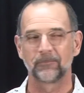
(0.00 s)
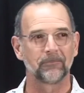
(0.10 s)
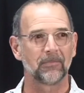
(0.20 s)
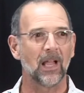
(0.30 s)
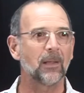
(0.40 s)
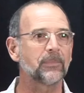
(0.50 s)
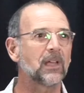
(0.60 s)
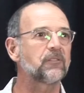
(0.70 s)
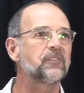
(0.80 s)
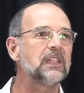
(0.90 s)
I'm not
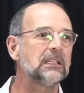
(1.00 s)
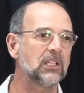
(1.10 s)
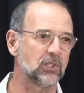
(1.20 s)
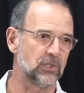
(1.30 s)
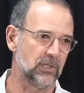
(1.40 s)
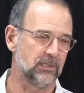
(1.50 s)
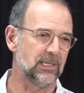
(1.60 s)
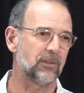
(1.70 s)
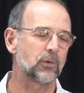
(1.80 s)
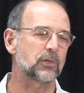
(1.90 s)
feeling good. Now,
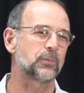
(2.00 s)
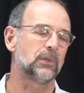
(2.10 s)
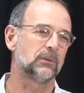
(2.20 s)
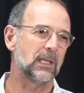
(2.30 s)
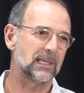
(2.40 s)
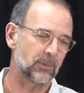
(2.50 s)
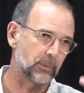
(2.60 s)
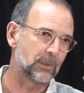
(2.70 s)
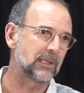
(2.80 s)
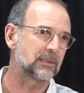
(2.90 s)
of course, we don't like it when you
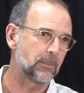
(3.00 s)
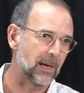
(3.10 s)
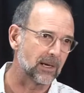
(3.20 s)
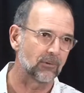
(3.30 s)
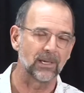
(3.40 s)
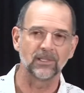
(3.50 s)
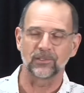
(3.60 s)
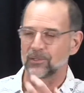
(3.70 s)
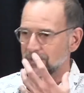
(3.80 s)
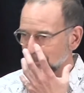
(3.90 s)
get the migraines,
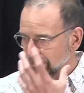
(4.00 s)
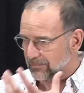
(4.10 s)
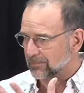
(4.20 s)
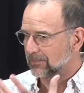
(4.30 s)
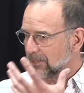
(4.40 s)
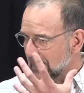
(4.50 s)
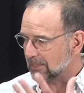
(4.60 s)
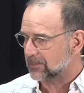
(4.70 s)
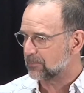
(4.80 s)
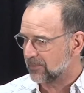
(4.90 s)
or your head
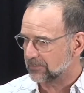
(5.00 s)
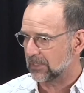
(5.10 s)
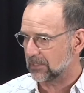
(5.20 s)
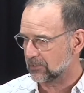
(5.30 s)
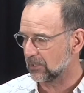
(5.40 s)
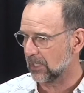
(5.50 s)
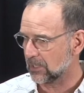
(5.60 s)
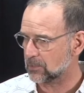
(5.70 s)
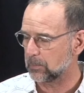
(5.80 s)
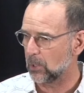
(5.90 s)
feels like it's going to
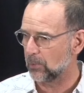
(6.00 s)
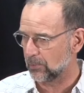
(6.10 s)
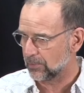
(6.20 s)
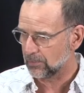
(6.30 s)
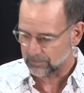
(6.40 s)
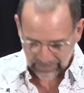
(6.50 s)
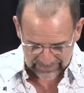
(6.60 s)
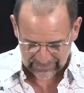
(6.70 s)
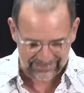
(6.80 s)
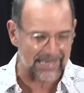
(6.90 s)
explode, or your body
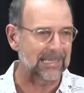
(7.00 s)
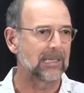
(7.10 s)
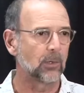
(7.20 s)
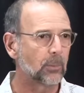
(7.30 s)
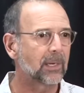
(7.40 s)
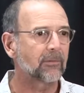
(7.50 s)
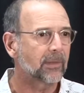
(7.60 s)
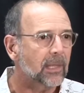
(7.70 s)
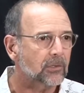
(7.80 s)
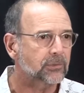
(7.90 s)
is aching, or whatever the
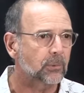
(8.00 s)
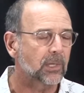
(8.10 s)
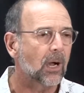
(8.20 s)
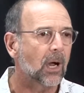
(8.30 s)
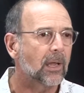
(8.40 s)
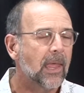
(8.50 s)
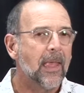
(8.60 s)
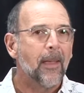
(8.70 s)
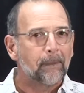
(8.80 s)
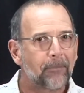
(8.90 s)
hell's going on.
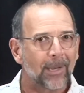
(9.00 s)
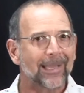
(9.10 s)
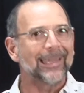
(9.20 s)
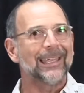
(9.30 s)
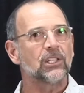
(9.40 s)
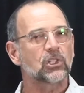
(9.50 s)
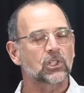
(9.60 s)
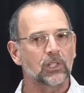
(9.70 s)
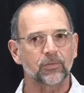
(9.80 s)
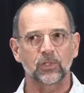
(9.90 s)
But it
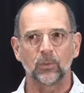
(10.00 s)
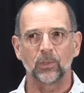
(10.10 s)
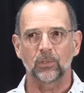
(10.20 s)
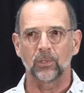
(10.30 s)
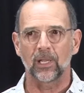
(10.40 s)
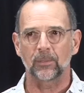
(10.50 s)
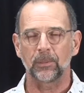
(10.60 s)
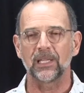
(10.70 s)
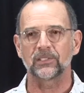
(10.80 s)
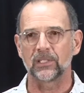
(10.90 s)
shifts you into another
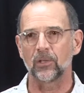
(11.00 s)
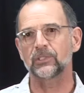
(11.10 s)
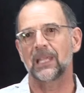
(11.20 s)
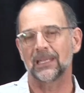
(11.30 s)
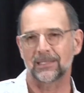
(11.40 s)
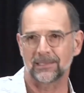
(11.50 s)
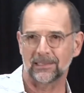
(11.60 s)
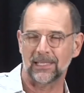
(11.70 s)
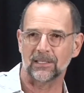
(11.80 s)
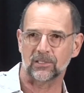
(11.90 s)
place. In those cases, it
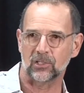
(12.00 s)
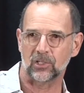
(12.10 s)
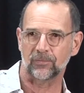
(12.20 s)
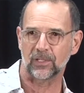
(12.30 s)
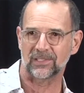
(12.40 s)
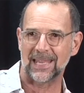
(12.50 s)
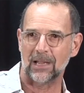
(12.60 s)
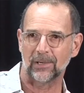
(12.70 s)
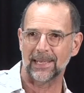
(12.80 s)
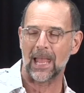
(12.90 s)
tends to shift us down
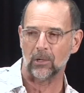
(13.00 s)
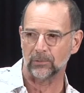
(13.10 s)
and out.